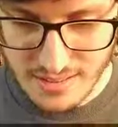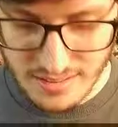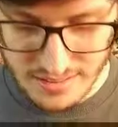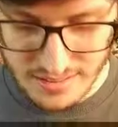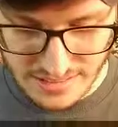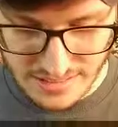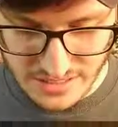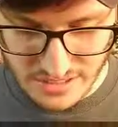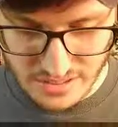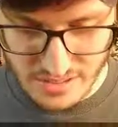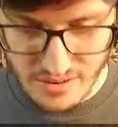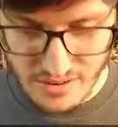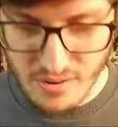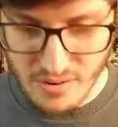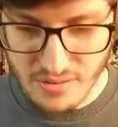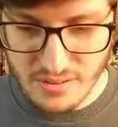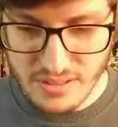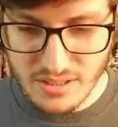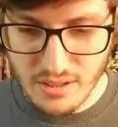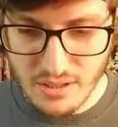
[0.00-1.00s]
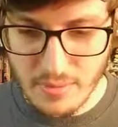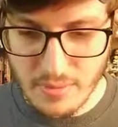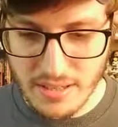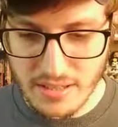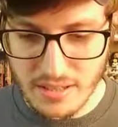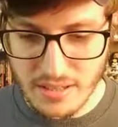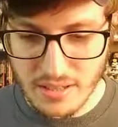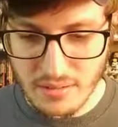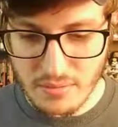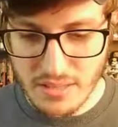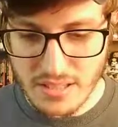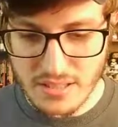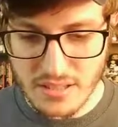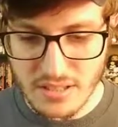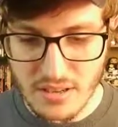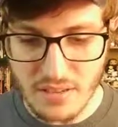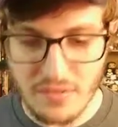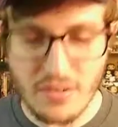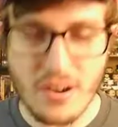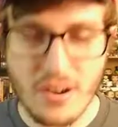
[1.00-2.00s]
it's still been a good read
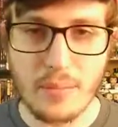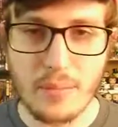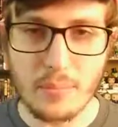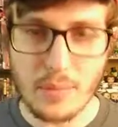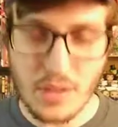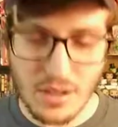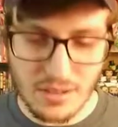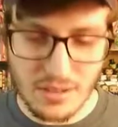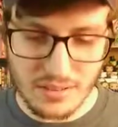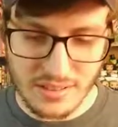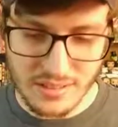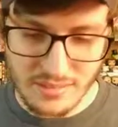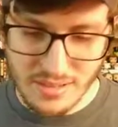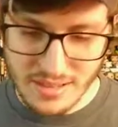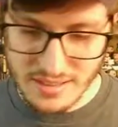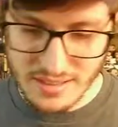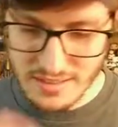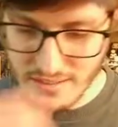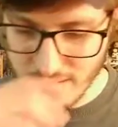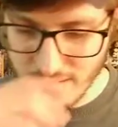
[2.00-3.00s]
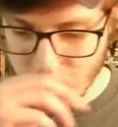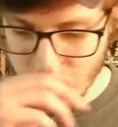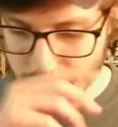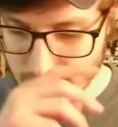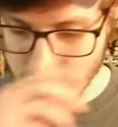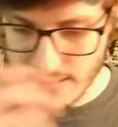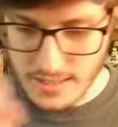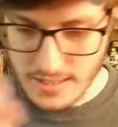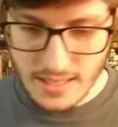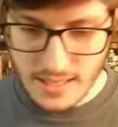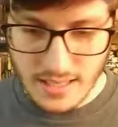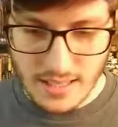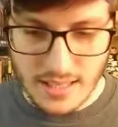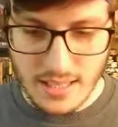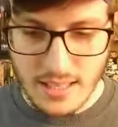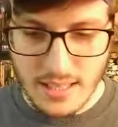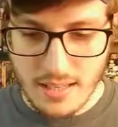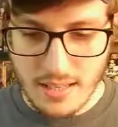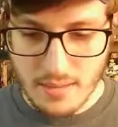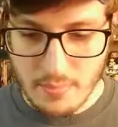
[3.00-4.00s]
so far. I'm currently reading through this.
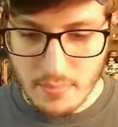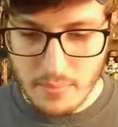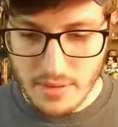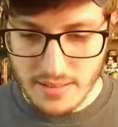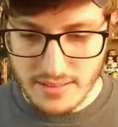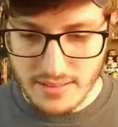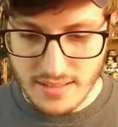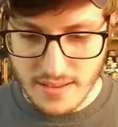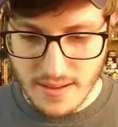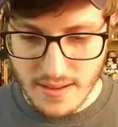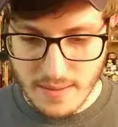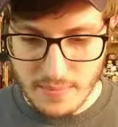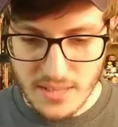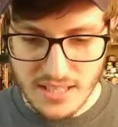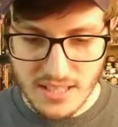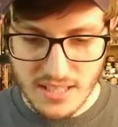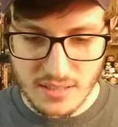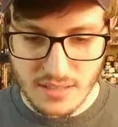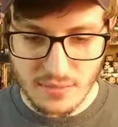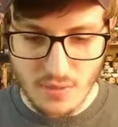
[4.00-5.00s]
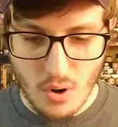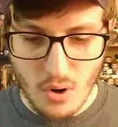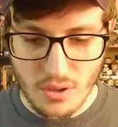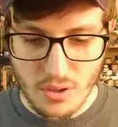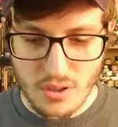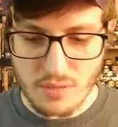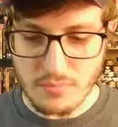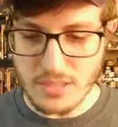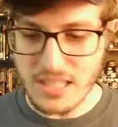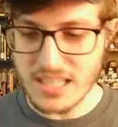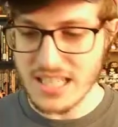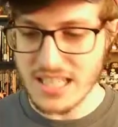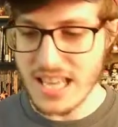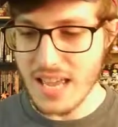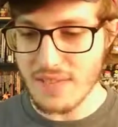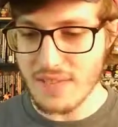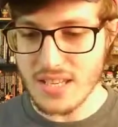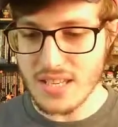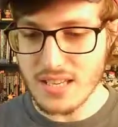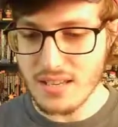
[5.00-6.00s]
But this is volume
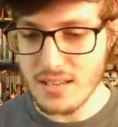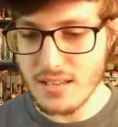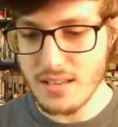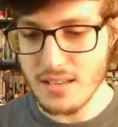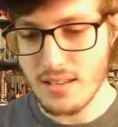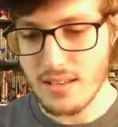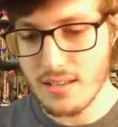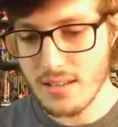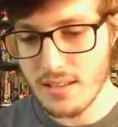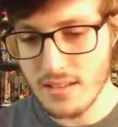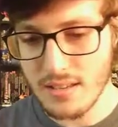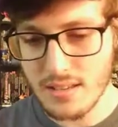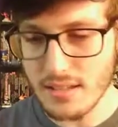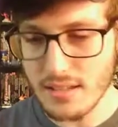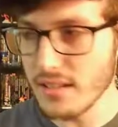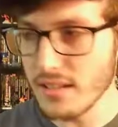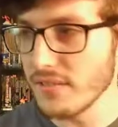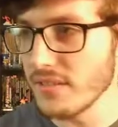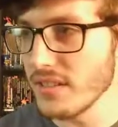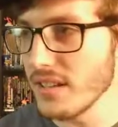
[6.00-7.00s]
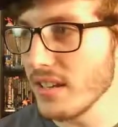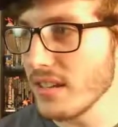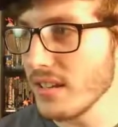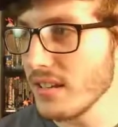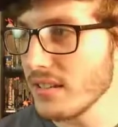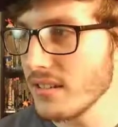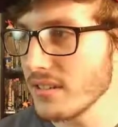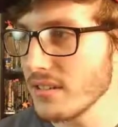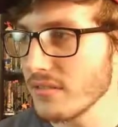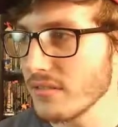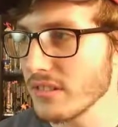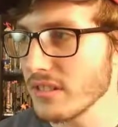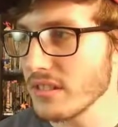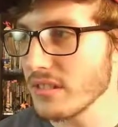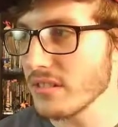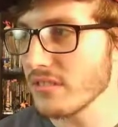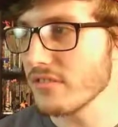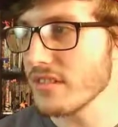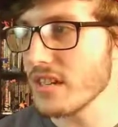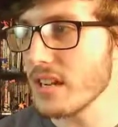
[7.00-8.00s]
7 of the Silver
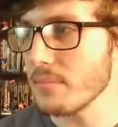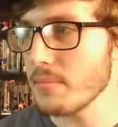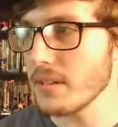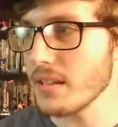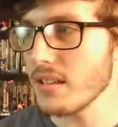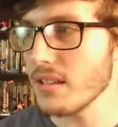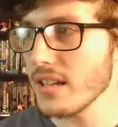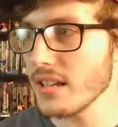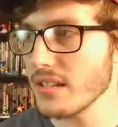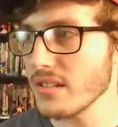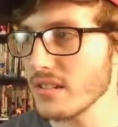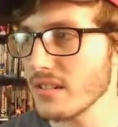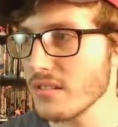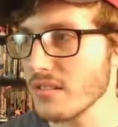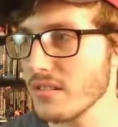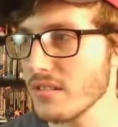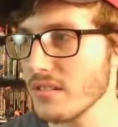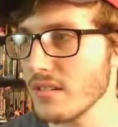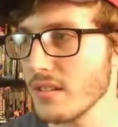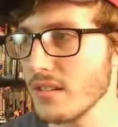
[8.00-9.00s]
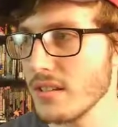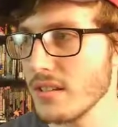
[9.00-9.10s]
Surfer Epic Collections.